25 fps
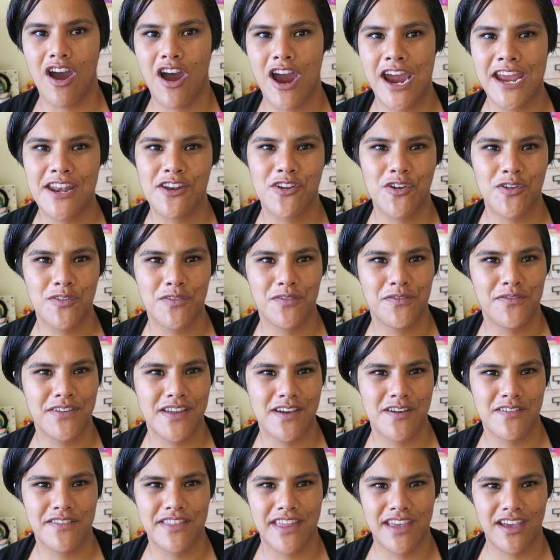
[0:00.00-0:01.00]
I don't
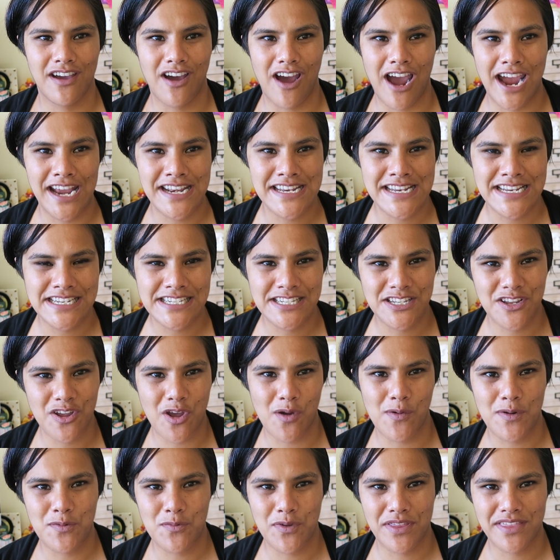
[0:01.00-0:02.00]
feel that I need to
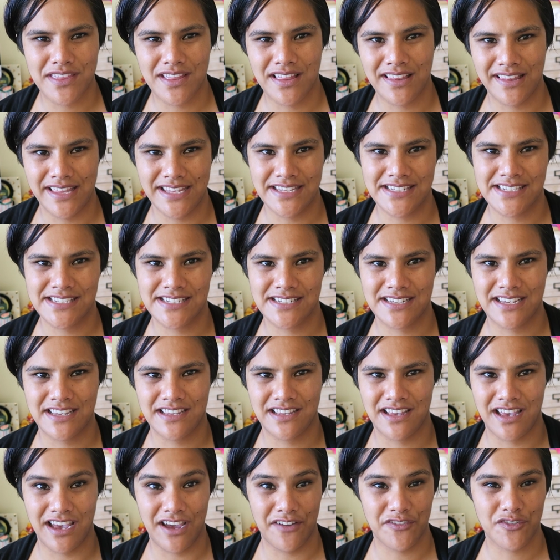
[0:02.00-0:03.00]
go in with the
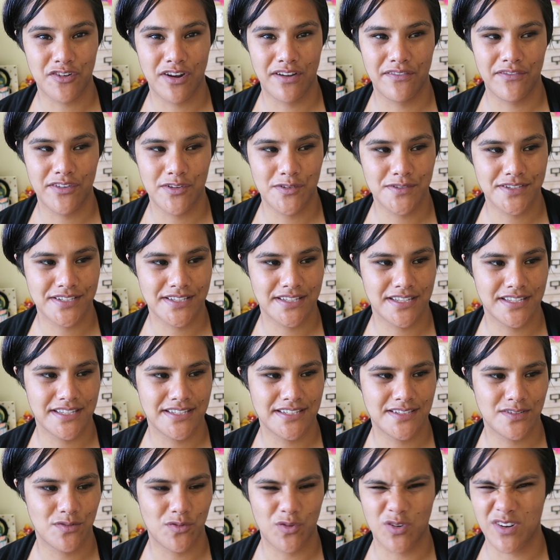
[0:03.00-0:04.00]
cleanser after I've used
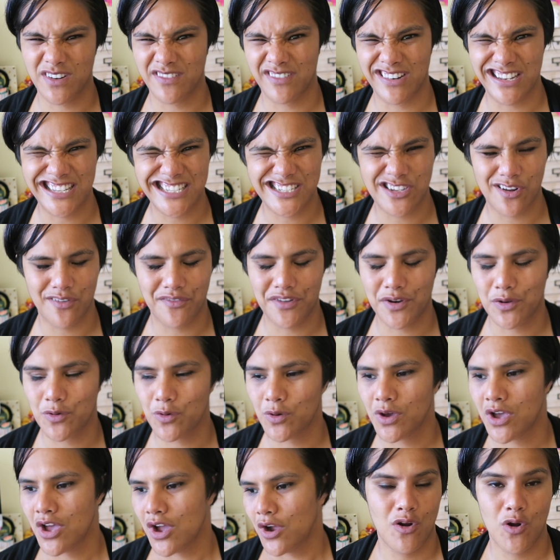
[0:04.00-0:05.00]
this or rinsed off at
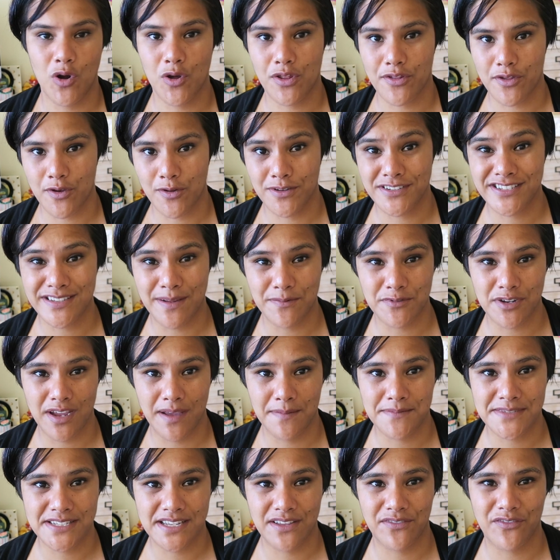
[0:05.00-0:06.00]
all, although
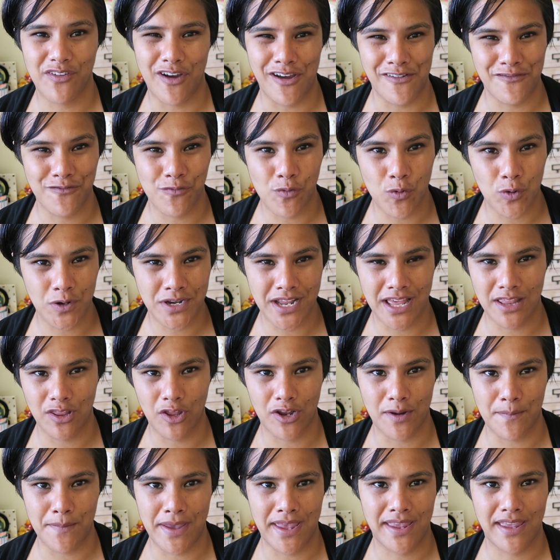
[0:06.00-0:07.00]
sometimes if I've worn a
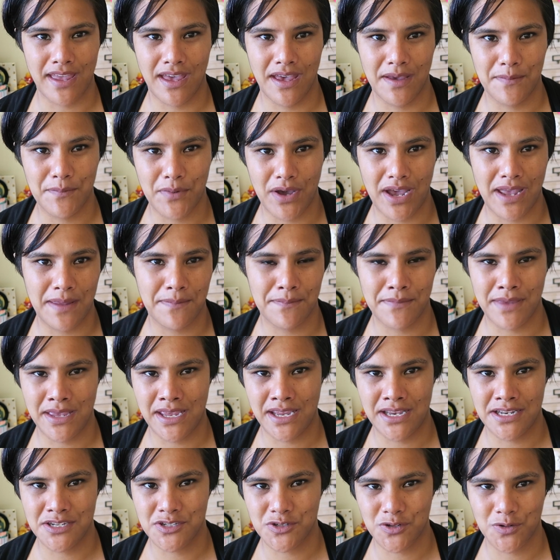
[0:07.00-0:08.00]
lot of makeup I
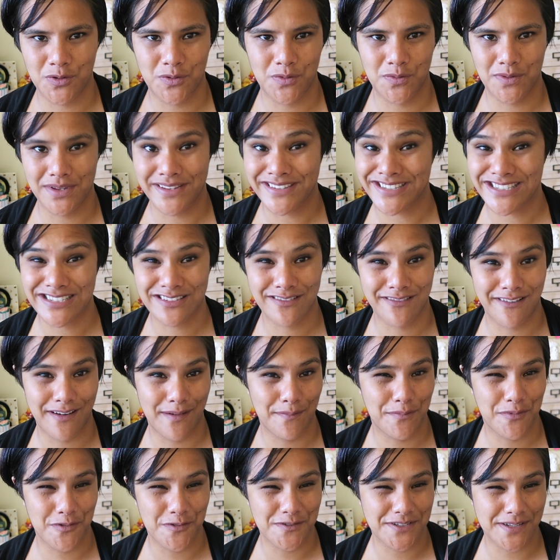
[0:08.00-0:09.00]
may do a
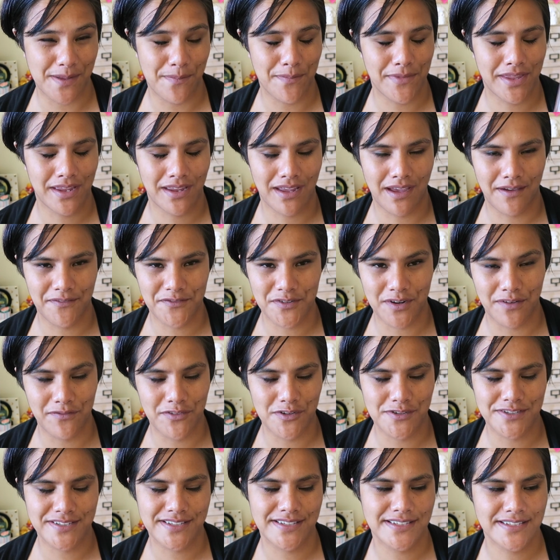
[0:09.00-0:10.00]
scrub or something after
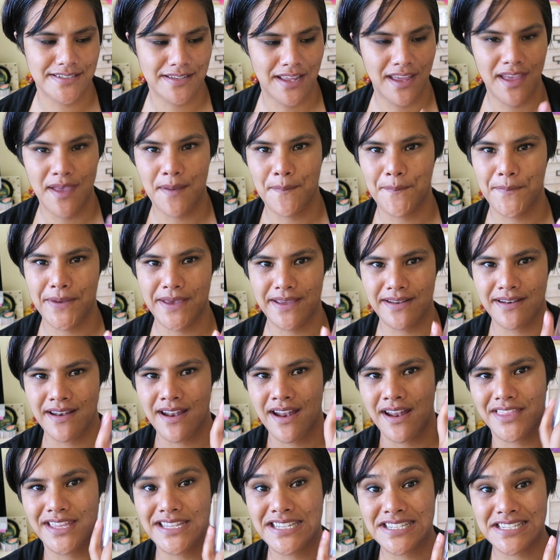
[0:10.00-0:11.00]
I've used this. But
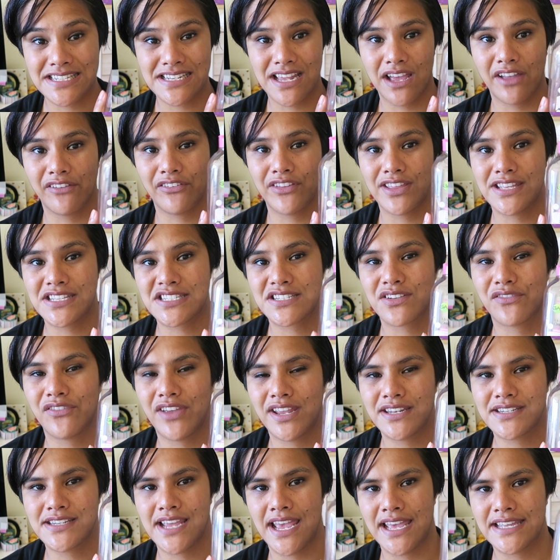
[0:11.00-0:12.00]
this stuff is
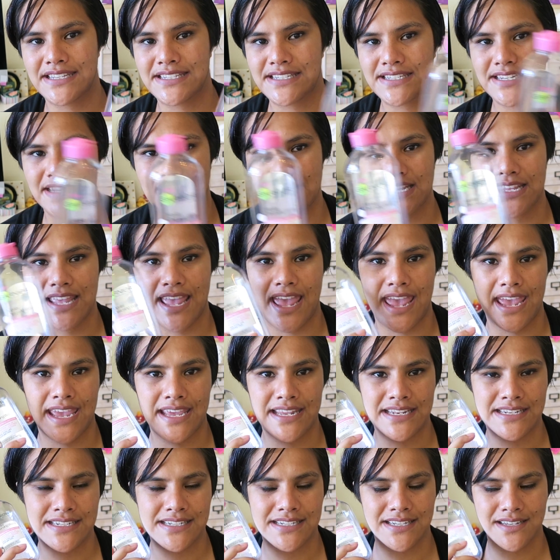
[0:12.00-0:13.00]
fantastic
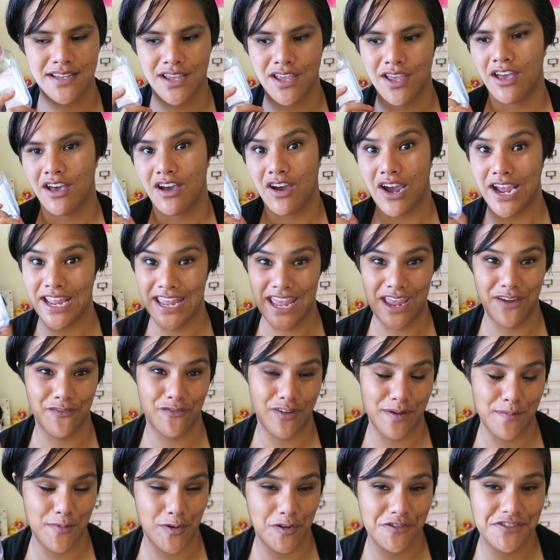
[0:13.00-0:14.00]
and I
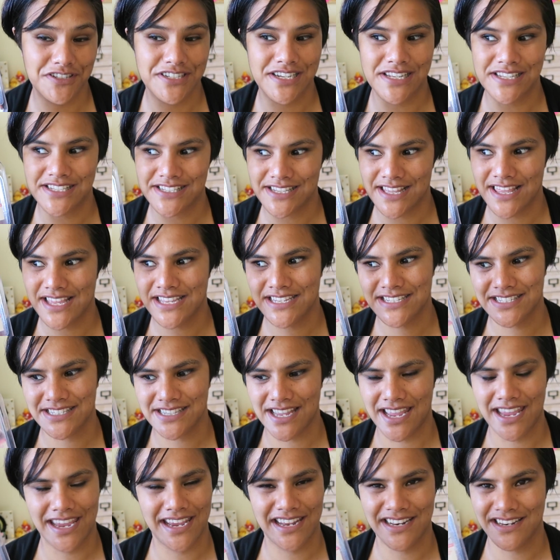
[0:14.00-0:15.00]
have repurchased
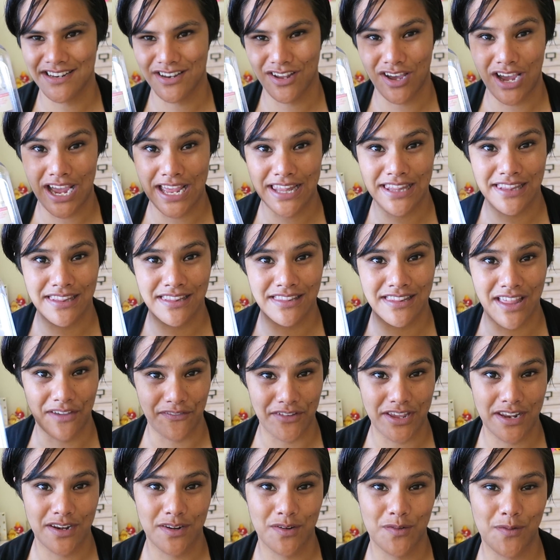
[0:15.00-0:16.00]
this and I
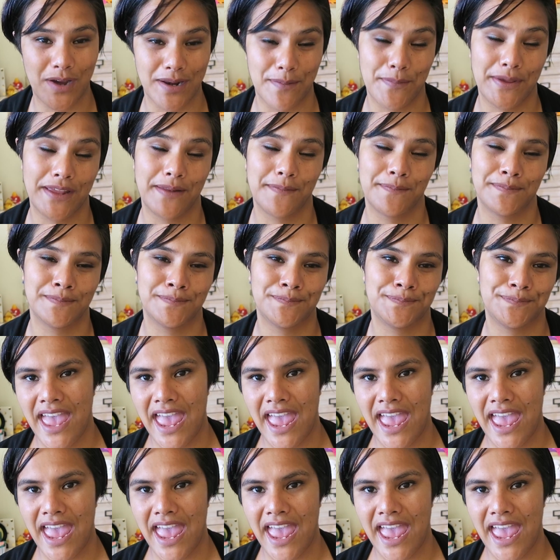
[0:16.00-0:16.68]
love it quite a bit.